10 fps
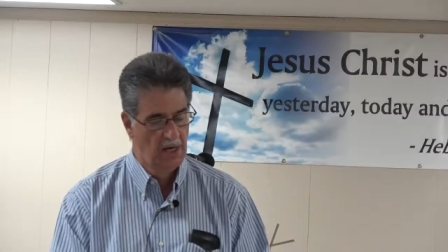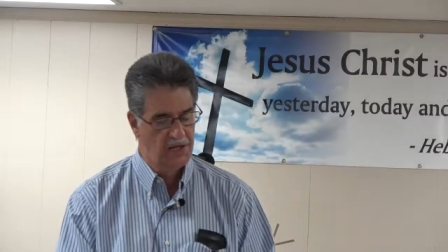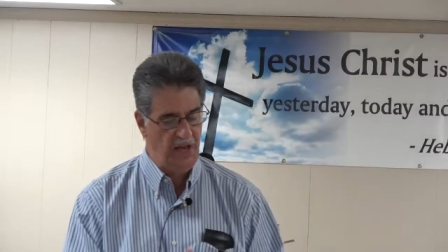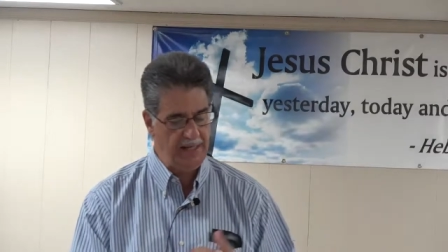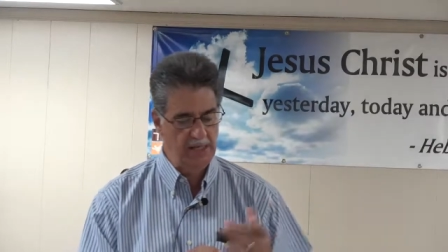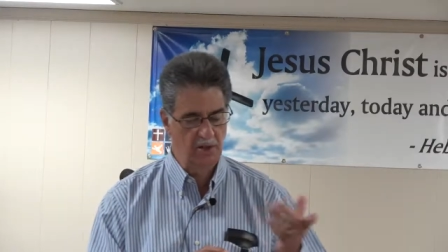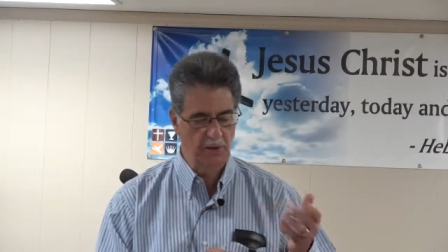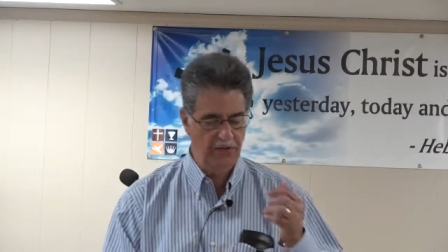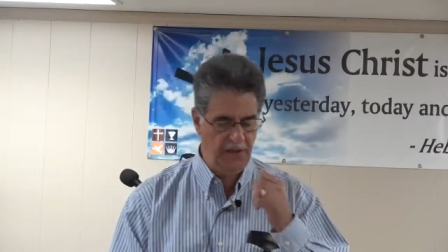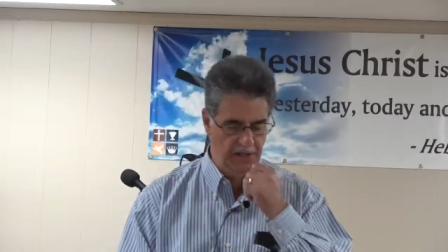2
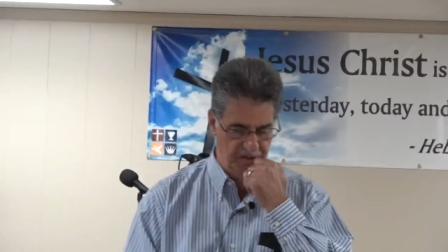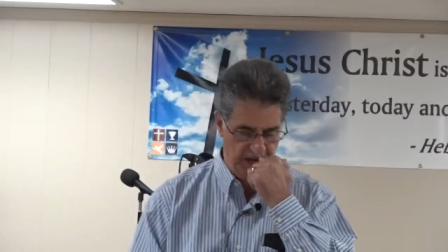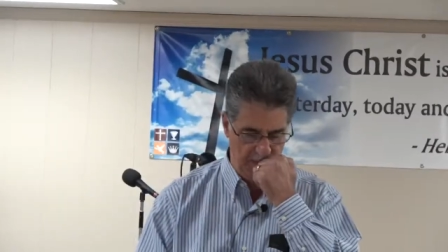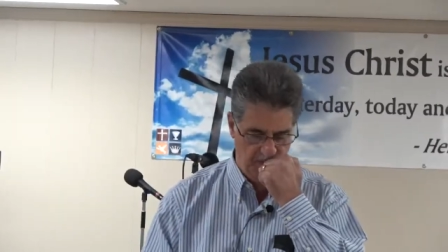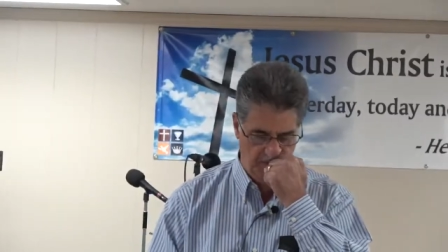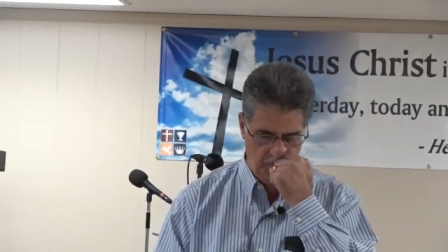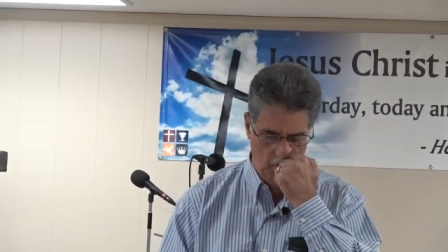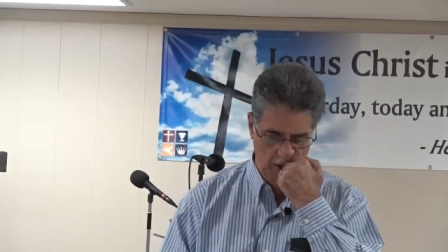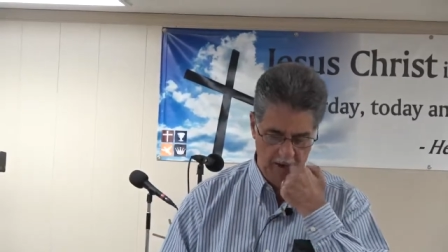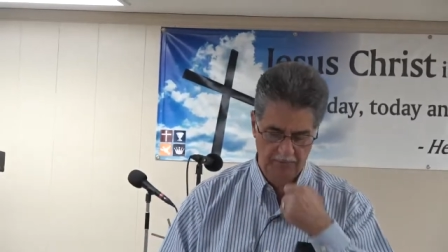Corinthians chapter
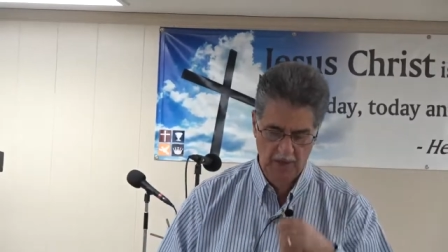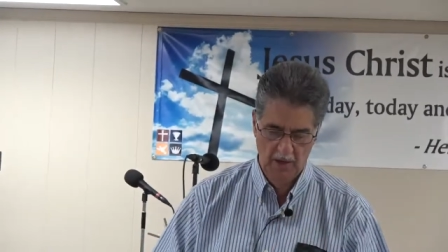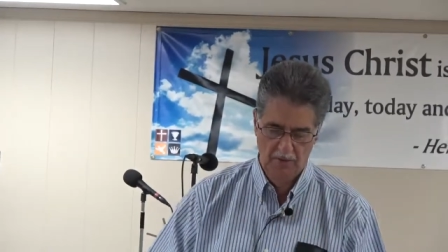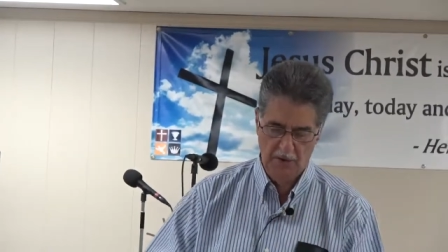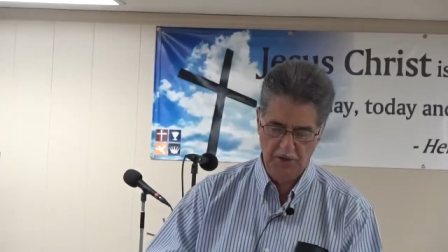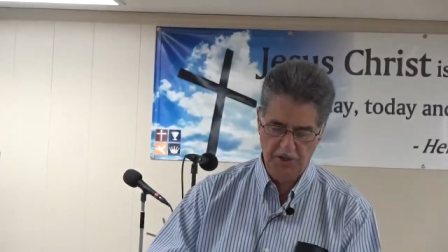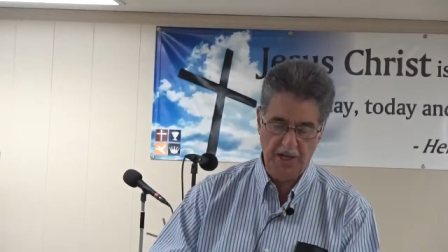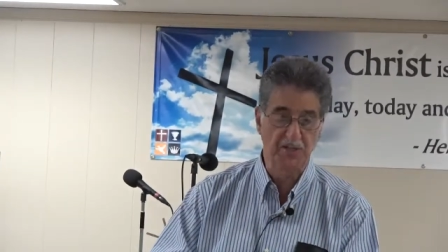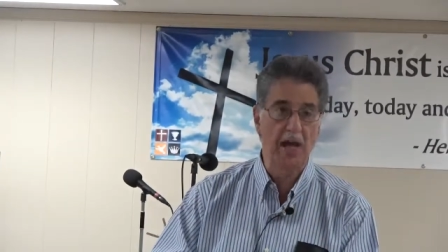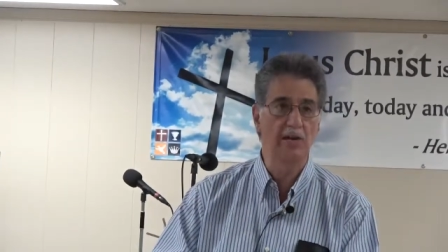4, verse
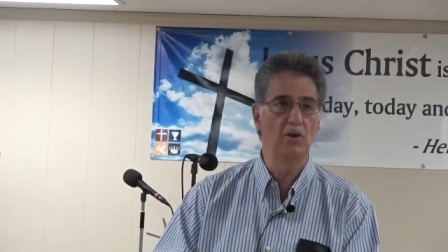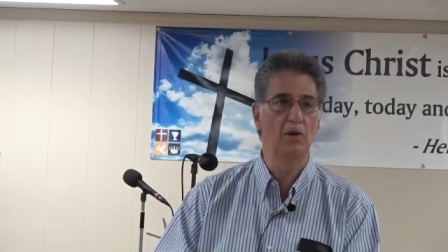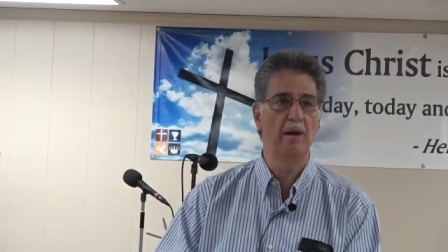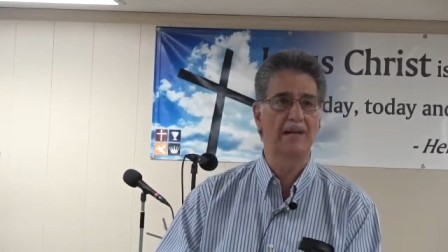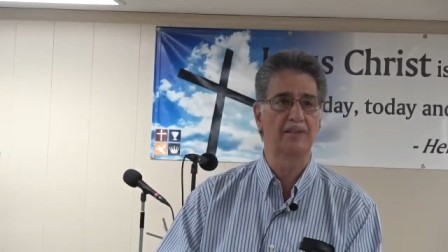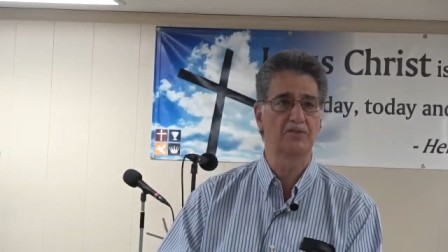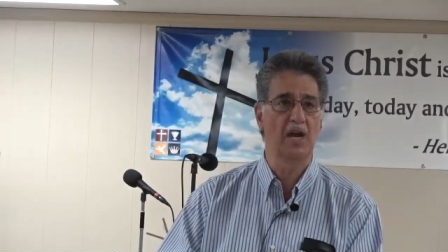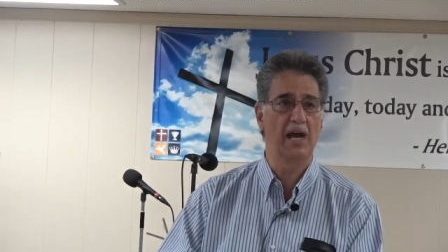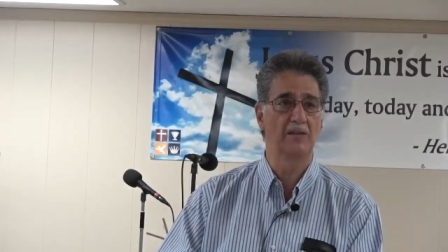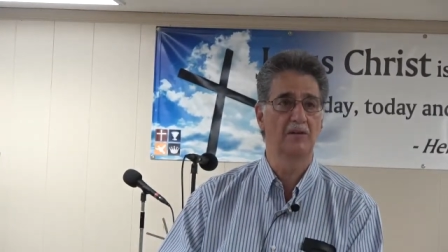6. How you doing back there,
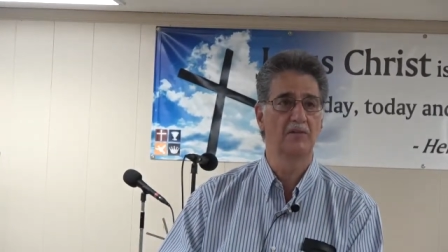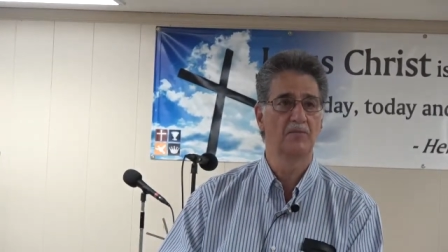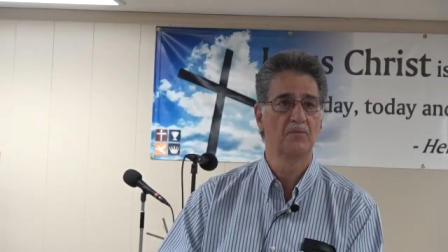Tyler?